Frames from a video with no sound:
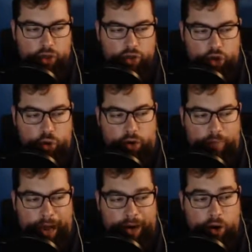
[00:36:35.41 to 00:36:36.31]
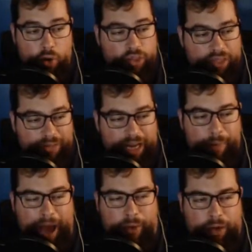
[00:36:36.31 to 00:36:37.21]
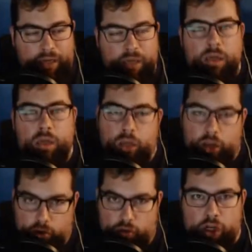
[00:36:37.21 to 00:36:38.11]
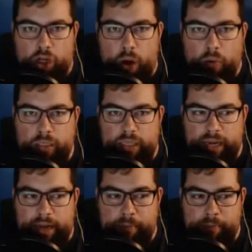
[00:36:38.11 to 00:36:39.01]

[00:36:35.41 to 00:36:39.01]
Joker might know something about it. You should go see him.